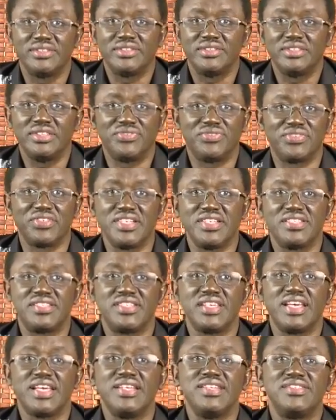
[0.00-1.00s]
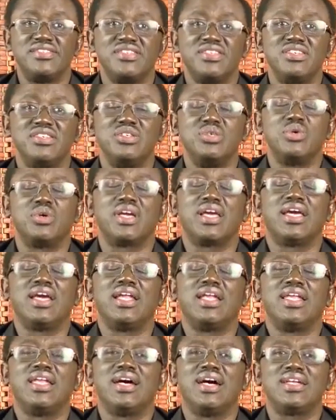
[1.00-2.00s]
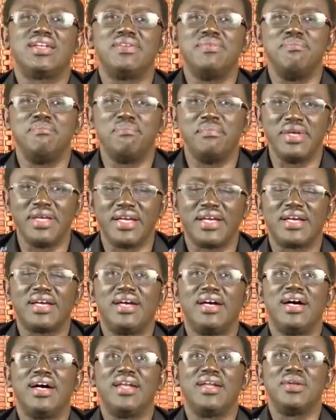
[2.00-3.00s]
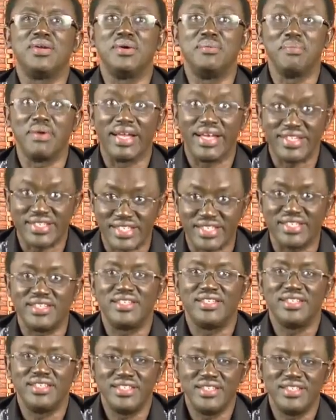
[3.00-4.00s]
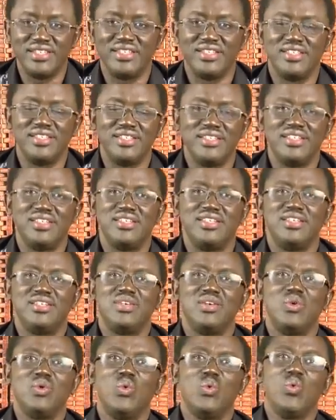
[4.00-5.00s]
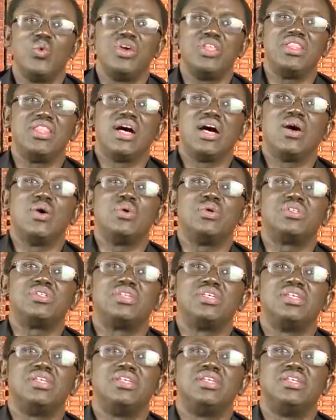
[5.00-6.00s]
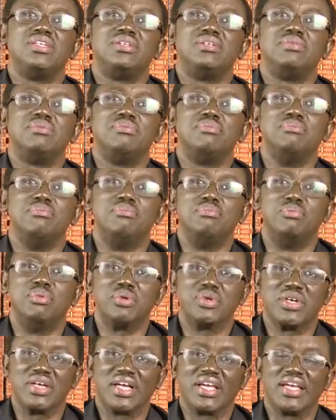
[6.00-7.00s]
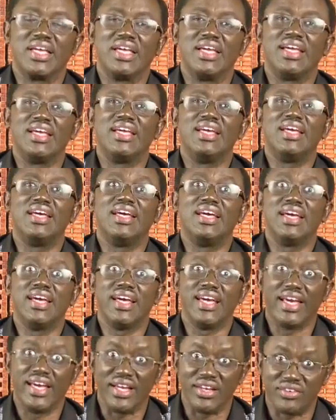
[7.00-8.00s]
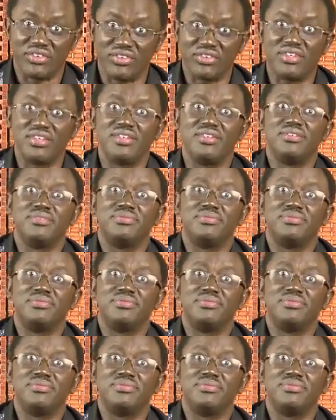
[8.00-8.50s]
The phrase says, you cannot make an omelette without breaking eggs.